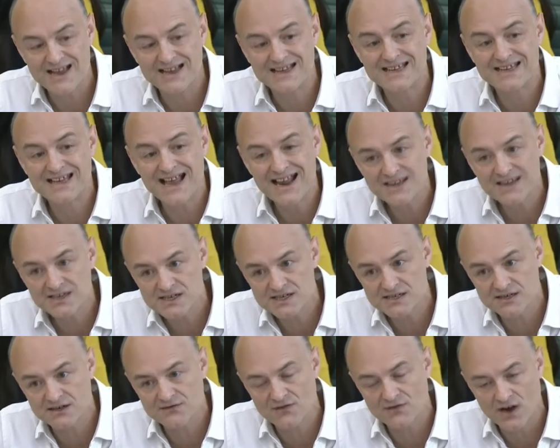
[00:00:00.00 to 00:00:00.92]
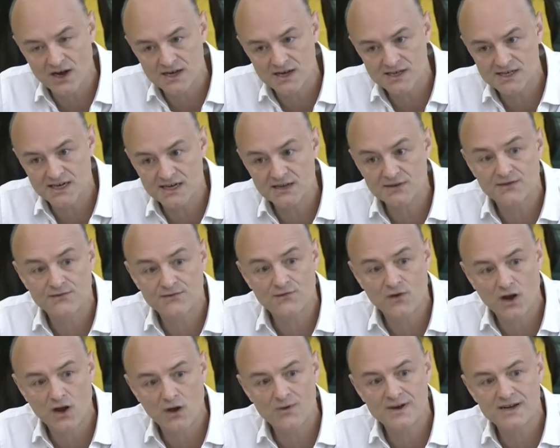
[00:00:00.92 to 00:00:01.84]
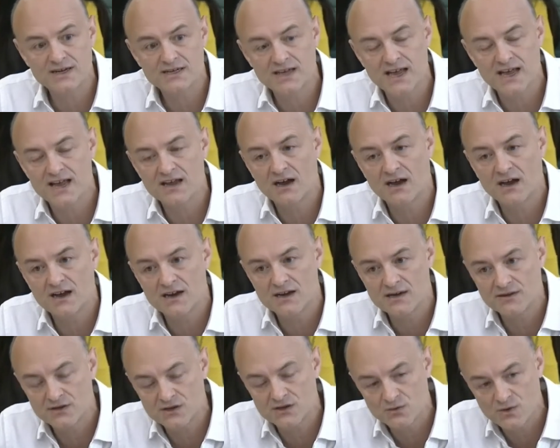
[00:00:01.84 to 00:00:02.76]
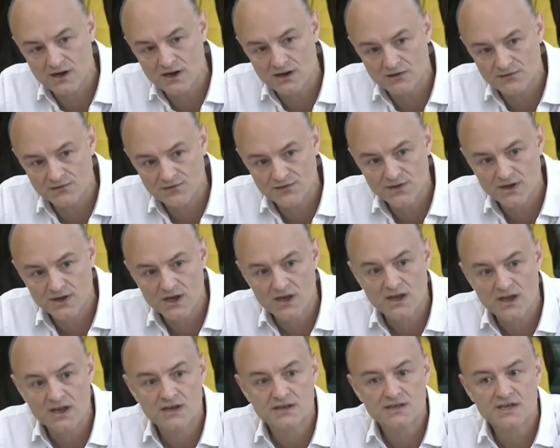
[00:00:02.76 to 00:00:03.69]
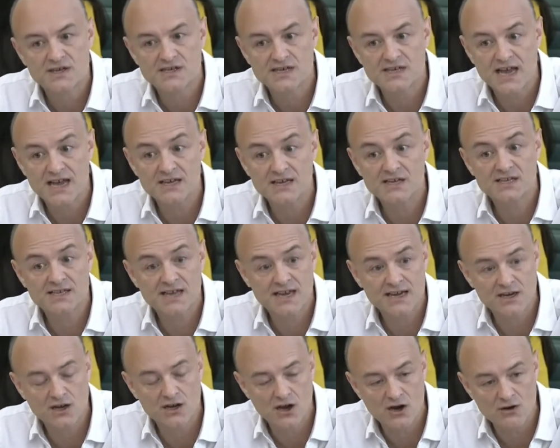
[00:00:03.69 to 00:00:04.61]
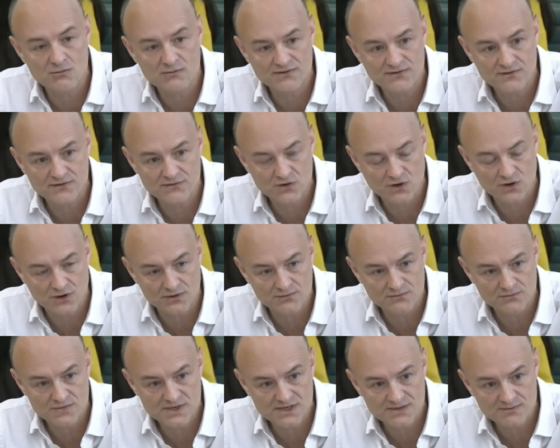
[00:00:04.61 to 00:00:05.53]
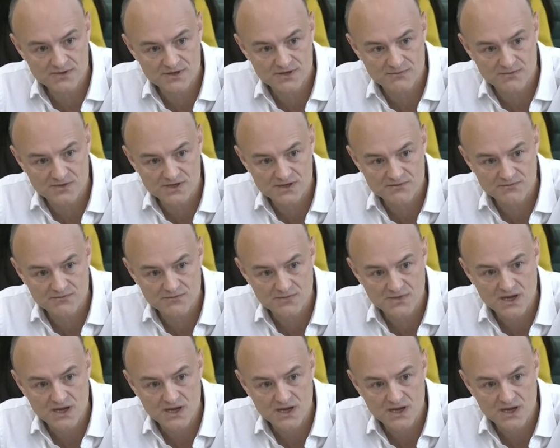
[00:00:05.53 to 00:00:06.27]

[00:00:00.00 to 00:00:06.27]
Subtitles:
against advising the following day, i.e. the 12th, to say stay at home if you've got symptoms.